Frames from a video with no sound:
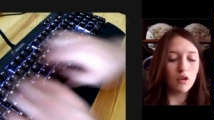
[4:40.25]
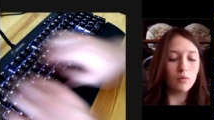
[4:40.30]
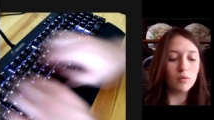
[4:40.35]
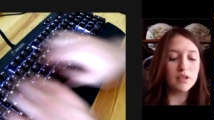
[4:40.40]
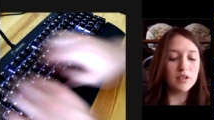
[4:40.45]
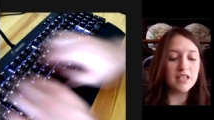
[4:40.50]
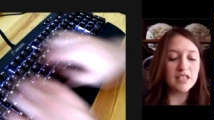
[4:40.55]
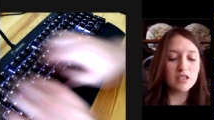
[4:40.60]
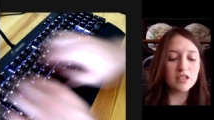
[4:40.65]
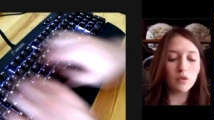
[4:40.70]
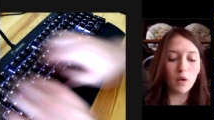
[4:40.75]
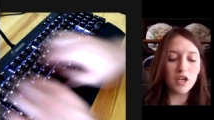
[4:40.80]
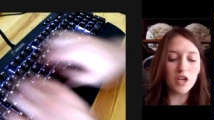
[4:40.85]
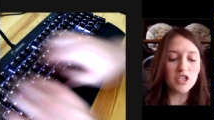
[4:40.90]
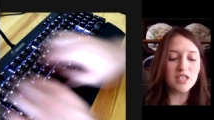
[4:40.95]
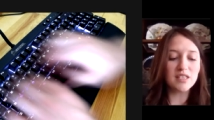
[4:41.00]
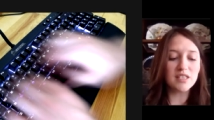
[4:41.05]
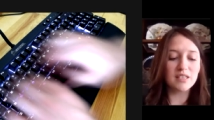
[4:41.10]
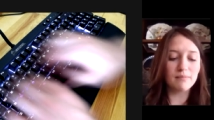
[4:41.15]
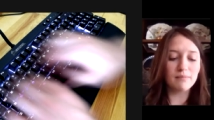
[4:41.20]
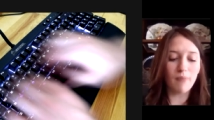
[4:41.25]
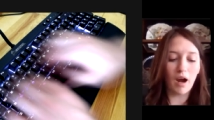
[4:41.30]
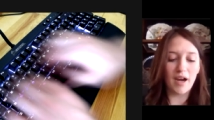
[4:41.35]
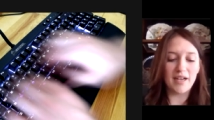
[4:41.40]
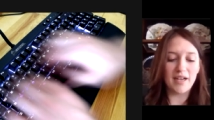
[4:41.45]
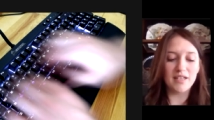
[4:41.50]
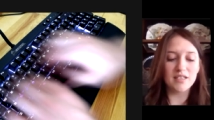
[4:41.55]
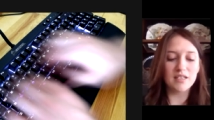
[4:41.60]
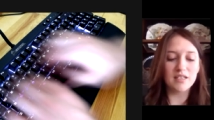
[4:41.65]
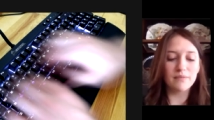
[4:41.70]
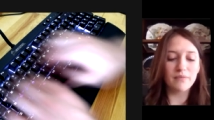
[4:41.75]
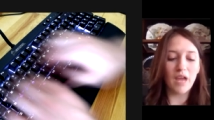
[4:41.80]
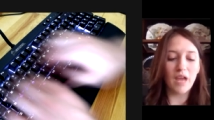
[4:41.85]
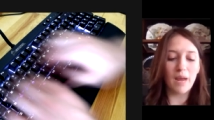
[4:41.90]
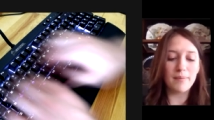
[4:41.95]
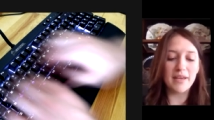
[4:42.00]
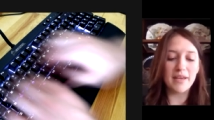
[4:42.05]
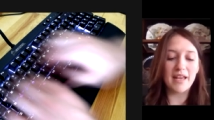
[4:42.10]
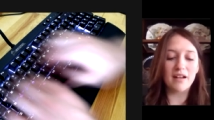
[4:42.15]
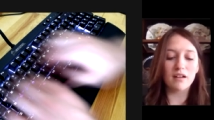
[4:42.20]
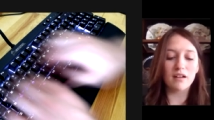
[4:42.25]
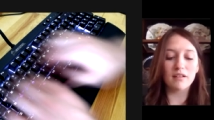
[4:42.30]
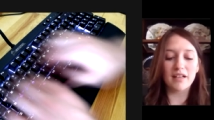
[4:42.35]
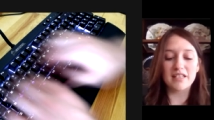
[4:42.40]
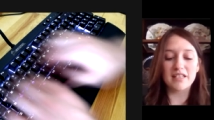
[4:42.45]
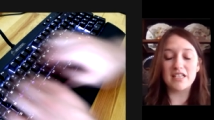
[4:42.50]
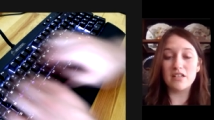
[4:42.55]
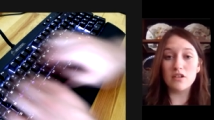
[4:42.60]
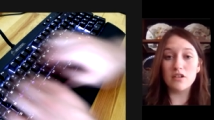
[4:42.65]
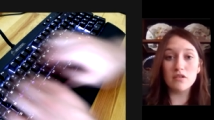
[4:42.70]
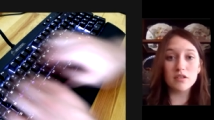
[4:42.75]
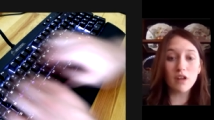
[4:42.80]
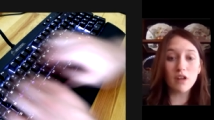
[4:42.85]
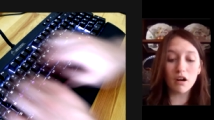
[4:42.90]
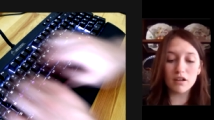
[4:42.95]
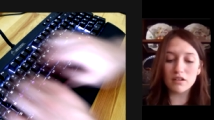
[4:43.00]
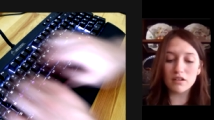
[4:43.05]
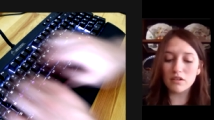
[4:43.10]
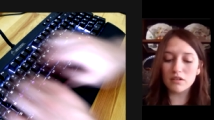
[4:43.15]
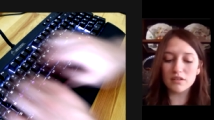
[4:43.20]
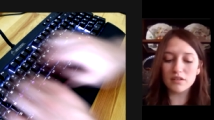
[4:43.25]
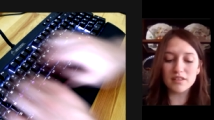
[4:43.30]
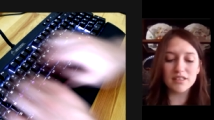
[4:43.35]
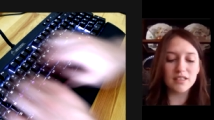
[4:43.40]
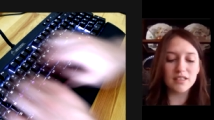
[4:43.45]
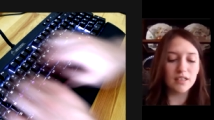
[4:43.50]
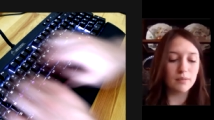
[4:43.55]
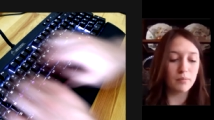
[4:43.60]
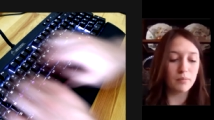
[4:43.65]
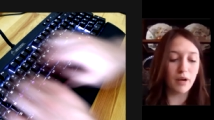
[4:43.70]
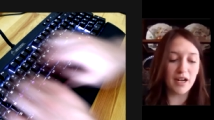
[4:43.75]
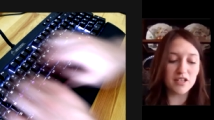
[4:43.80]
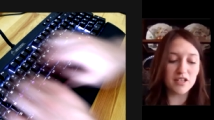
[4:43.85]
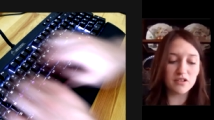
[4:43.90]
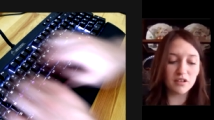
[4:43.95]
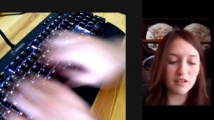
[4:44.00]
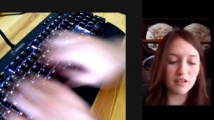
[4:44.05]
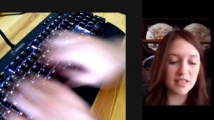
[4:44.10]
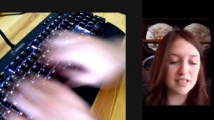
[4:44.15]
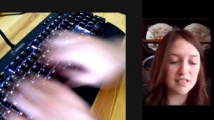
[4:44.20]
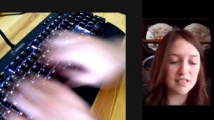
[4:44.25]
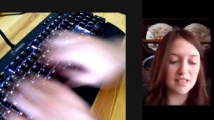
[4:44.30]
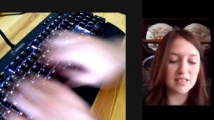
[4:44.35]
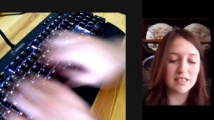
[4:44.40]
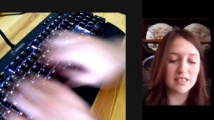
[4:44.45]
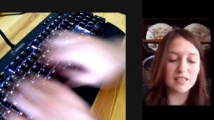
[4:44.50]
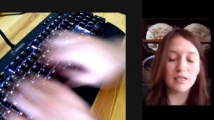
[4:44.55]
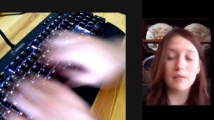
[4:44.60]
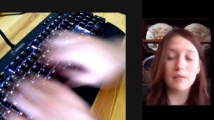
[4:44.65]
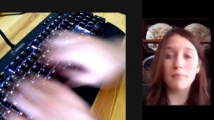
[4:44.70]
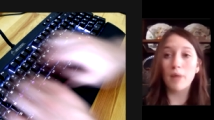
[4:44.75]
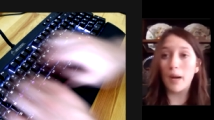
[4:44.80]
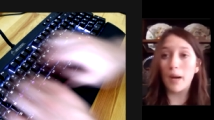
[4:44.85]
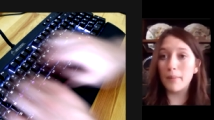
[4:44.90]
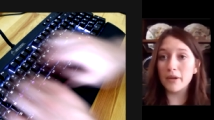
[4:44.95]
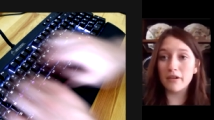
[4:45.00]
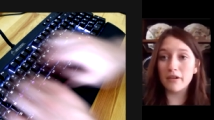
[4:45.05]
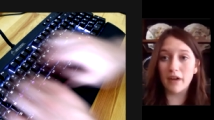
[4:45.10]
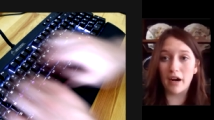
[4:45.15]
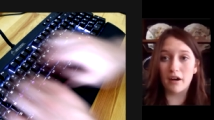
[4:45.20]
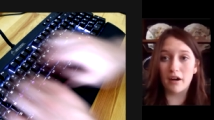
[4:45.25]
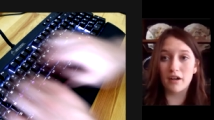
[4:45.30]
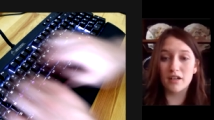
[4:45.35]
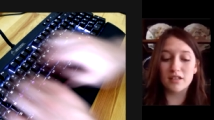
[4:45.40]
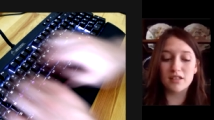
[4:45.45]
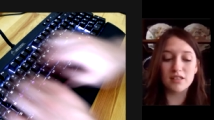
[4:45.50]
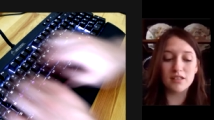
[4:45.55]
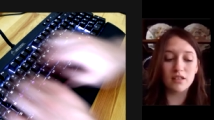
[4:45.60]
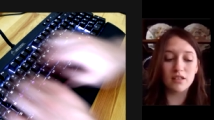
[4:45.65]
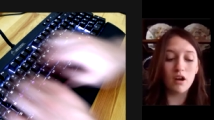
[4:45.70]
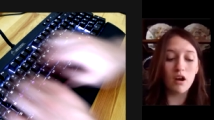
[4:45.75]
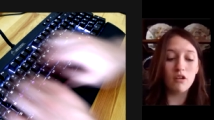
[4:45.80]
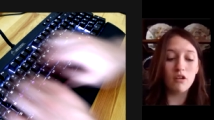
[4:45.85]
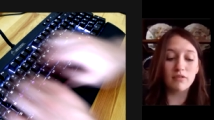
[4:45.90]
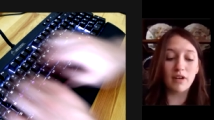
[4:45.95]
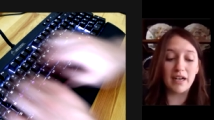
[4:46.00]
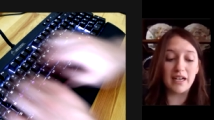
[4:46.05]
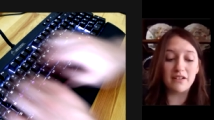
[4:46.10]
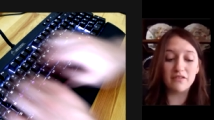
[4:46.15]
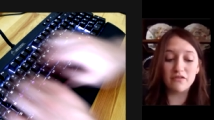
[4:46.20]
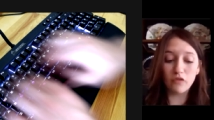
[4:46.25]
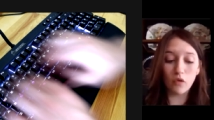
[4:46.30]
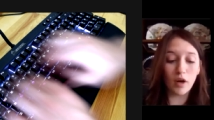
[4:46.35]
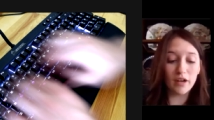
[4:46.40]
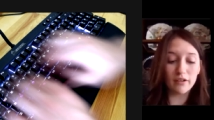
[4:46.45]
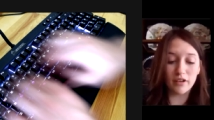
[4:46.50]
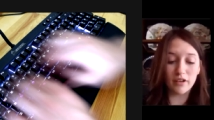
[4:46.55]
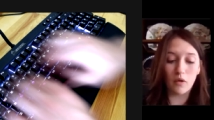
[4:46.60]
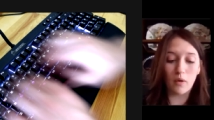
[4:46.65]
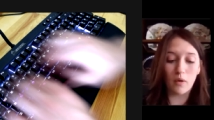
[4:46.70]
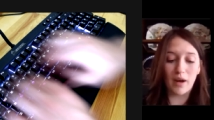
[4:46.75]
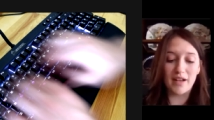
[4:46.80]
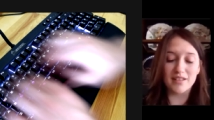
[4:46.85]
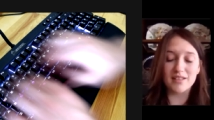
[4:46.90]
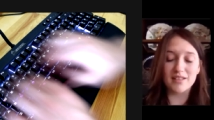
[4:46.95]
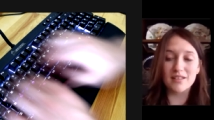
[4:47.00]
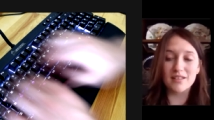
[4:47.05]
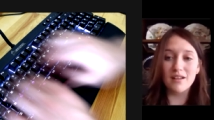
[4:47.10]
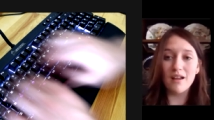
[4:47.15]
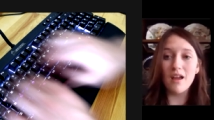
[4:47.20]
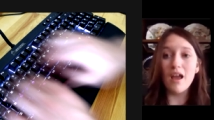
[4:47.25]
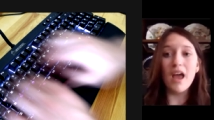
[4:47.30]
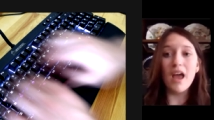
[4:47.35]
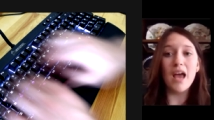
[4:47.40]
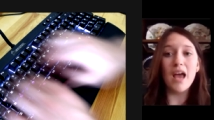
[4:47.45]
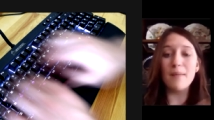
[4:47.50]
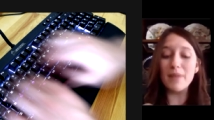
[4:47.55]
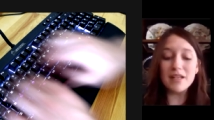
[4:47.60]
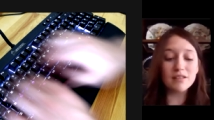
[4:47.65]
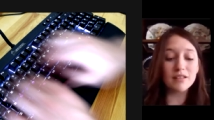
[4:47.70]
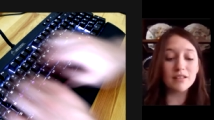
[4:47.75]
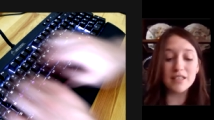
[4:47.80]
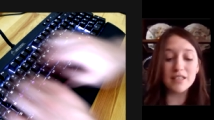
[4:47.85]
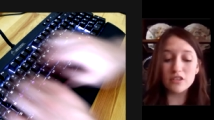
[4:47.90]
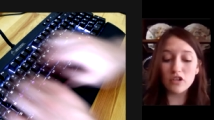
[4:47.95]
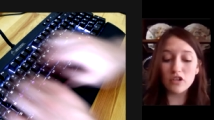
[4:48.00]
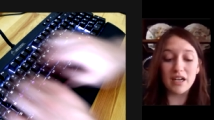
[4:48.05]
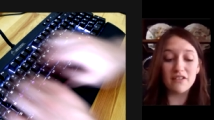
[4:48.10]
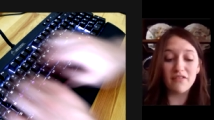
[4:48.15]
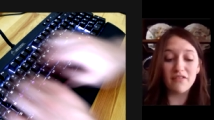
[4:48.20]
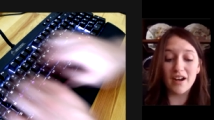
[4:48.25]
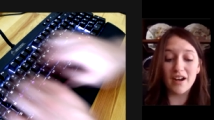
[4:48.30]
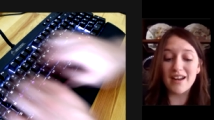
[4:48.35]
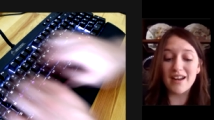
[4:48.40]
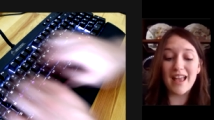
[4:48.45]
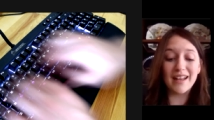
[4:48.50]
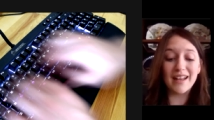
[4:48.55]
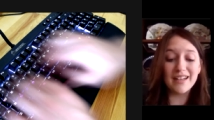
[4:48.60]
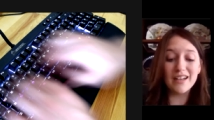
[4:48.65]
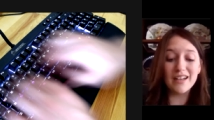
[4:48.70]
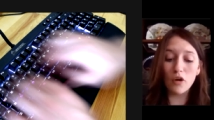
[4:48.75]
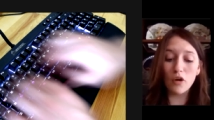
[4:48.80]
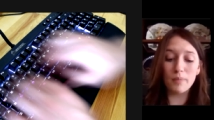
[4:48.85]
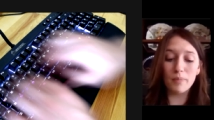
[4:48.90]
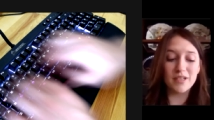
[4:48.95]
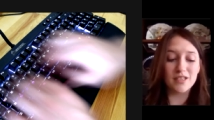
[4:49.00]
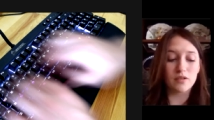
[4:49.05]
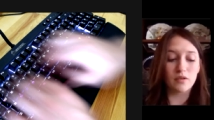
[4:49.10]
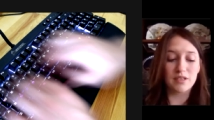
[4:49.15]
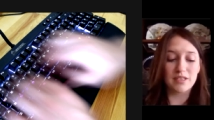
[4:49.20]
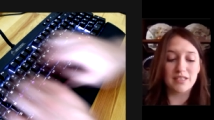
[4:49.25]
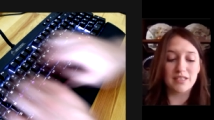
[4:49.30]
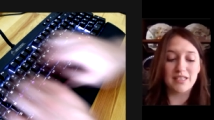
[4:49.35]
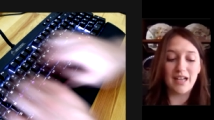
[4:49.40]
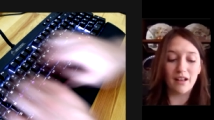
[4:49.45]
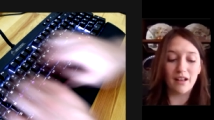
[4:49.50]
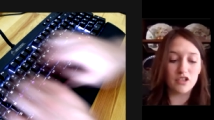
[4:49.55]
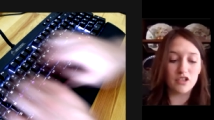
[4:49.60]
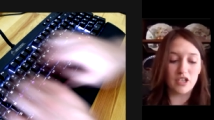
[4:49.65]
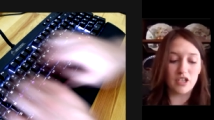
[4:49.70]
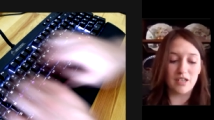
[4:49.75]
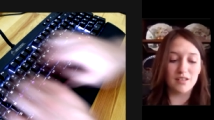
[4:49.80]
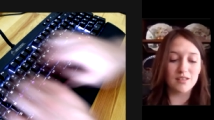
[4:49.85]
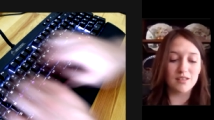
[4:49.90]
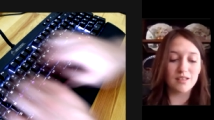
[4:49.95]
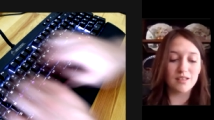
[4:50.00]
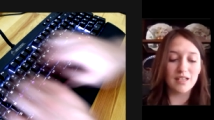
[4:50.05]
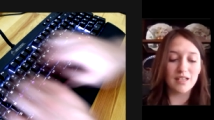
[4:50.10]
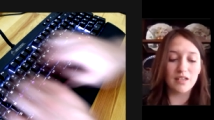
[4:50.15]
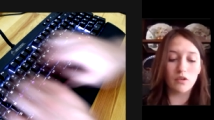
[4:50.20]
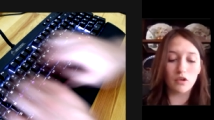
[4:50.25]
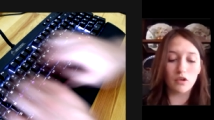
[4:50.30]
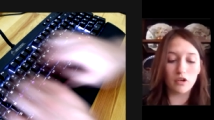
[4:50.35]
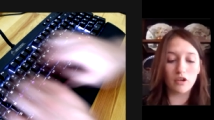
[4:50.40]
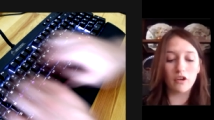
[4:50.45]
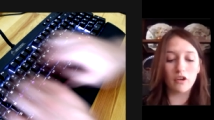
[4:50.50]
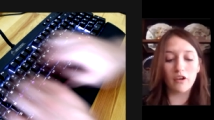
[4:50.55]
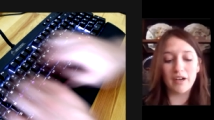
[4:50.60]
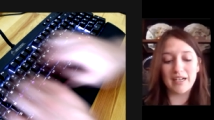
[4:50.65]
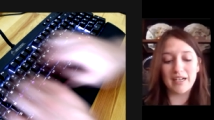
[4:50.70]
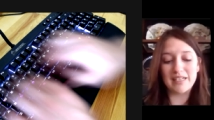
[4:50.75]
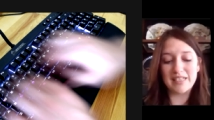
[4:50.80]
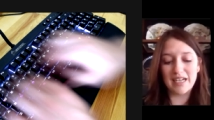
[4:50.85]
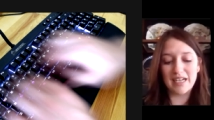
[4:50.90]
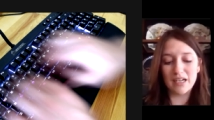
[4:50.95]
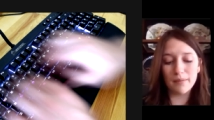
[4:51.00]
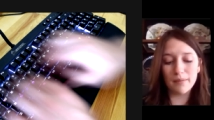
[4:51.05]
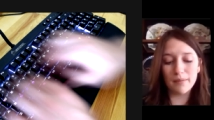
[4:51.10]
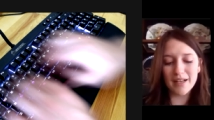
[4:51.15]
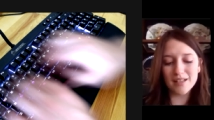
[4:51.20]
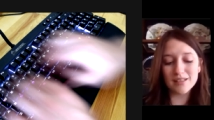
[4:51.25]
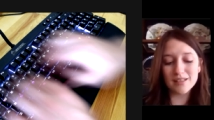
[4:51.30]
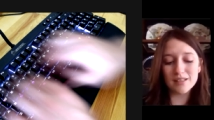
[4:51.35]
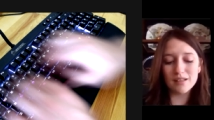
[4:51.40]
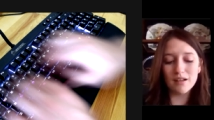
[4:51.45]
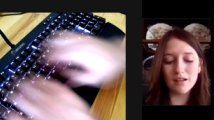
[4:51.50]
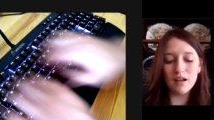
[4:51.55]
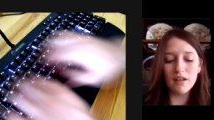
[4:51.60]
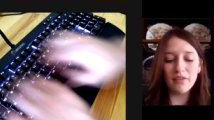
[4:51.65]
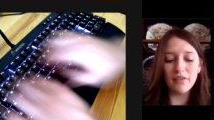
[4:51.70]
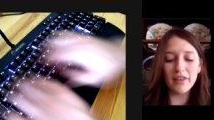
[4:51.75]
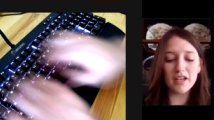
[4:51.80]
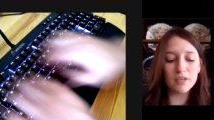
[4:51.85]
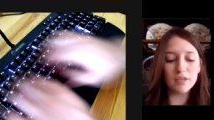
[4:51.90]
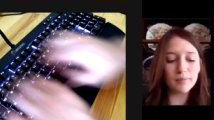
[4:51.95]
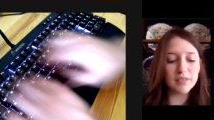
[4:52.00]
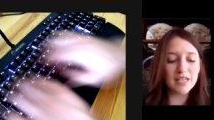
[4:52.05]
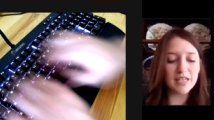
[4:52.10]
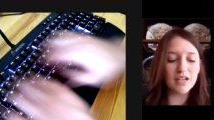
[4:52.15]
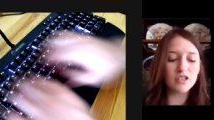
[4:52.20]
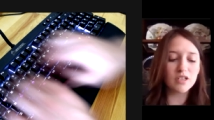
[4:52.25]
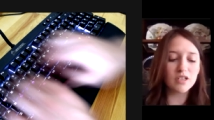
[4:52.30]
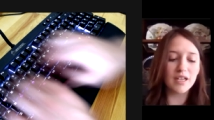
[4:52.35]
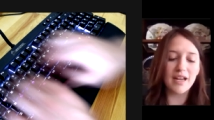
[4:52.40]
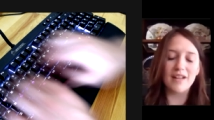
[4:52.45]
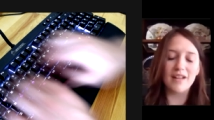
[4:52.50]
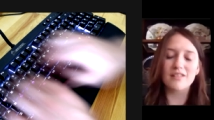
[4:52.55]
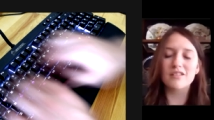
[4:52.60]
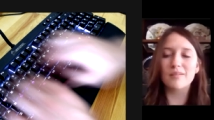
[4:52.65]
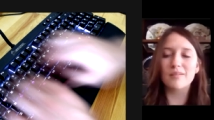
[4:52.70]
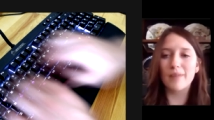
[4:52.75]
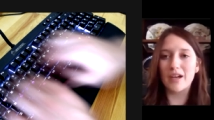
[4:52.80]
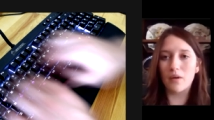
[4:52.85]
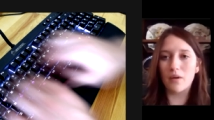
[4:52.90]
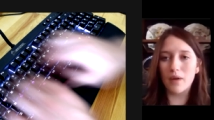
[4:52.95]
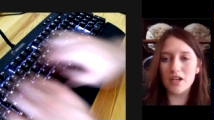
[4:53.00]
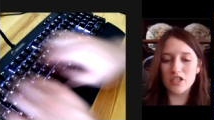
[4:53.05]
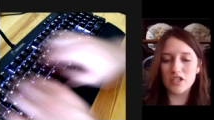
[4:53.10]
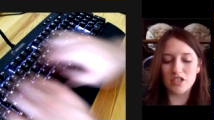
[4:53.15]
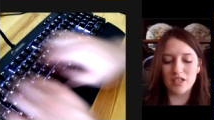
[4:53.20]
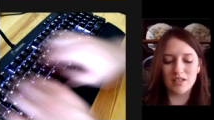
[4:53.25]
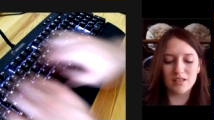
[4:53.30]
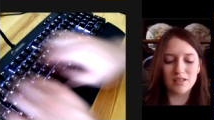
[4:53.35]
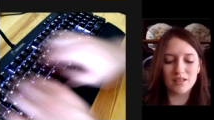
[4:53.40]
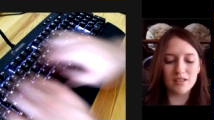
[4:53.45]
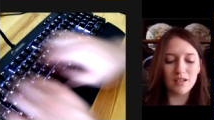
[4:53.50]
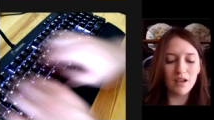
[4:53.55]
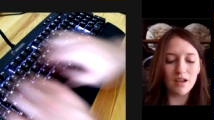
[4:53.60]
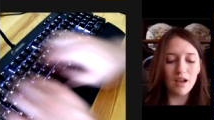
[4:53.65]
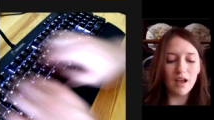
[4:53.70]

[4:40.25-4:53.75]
With these questions in mind, I began collecting news articles, press releases, public records, writing FOIA requests, and basically trying to find any open source intelligence in order to create a database that could potentially answer my questions